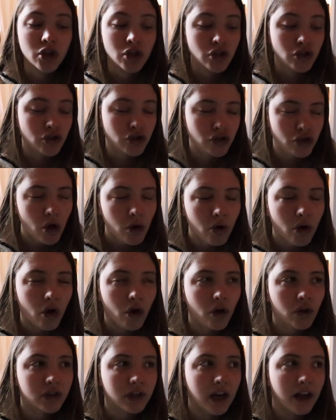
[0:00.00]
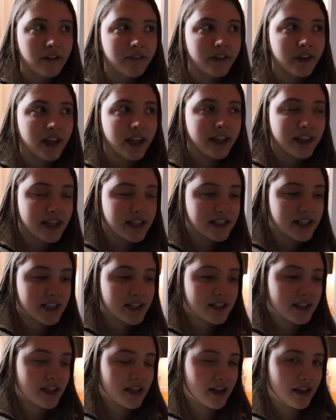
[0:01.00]
so cold and I feel like this
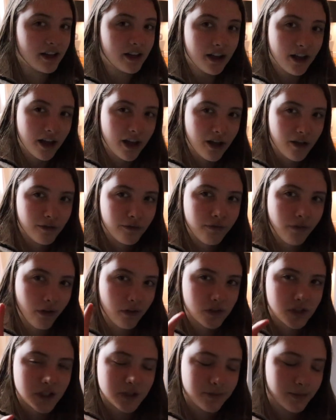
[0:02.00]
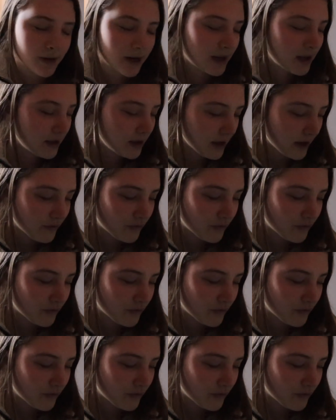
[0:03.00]
is the false spring.